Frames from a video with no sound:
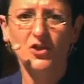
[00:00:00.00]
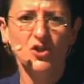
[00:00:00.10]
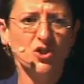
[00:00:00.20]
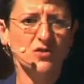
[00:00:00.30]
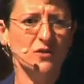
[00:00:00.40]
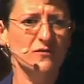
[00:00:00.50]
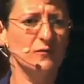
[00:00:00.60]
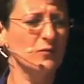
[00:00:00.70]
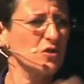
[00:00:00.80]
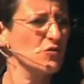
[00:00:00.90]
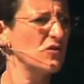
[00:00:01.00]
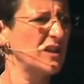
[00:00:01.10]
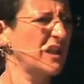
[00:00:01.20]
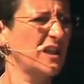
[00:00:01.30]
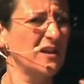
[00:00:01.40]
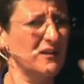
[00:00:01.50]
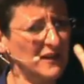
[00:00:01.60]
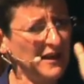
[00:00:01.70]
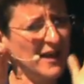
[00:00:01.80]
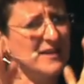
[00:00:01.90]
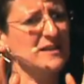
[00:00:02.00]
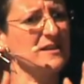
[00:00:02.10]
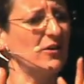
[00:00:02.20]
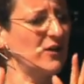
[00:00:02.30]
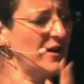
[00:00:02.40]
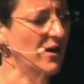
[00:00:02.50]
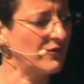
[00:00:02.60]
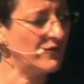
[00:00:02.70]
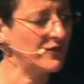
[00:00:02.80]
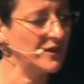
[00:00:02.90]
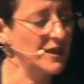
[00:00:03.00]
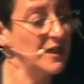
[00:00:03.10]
Surely the letters are enough."